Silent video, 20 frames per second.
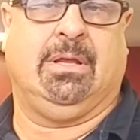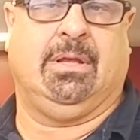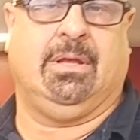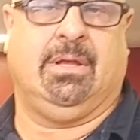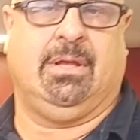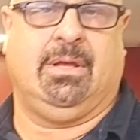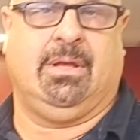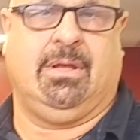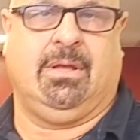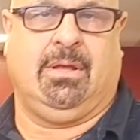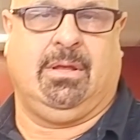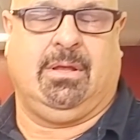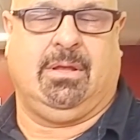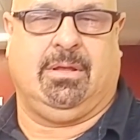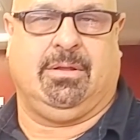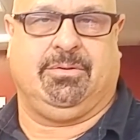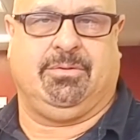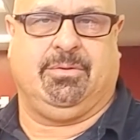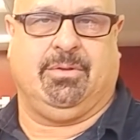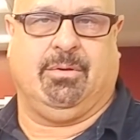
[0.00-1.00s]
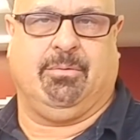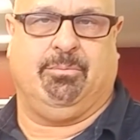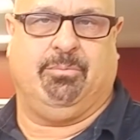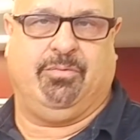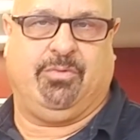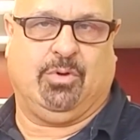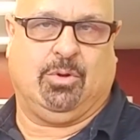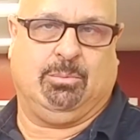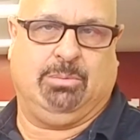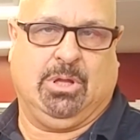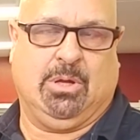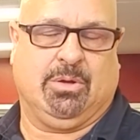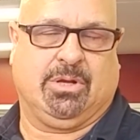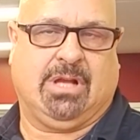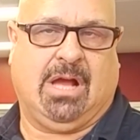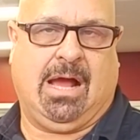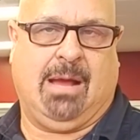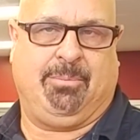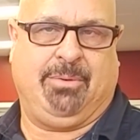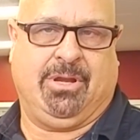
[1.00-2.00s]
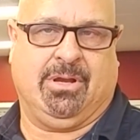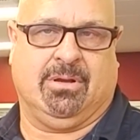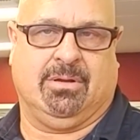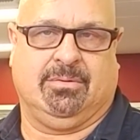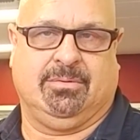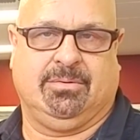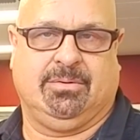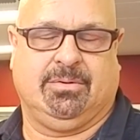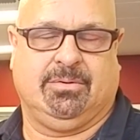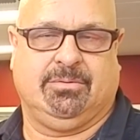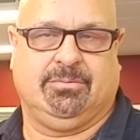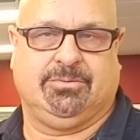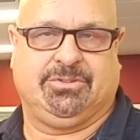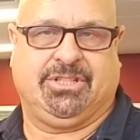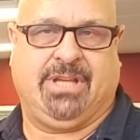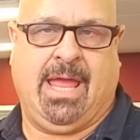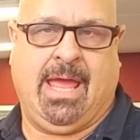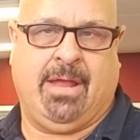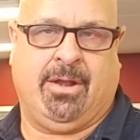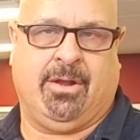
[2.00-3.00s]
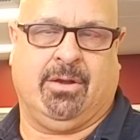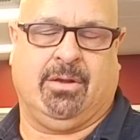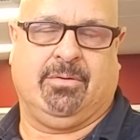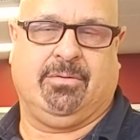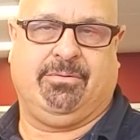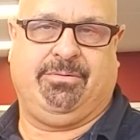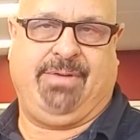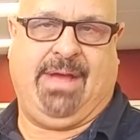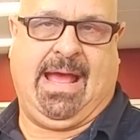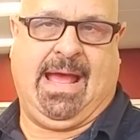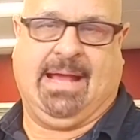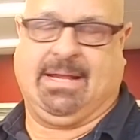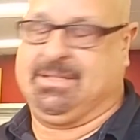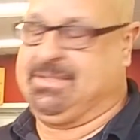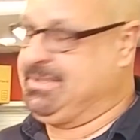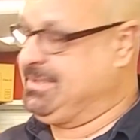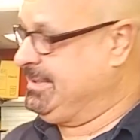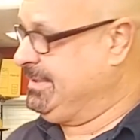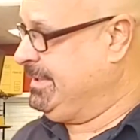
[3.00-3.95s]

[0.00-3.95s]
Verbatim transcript: a full-blown copier, scanner, fax.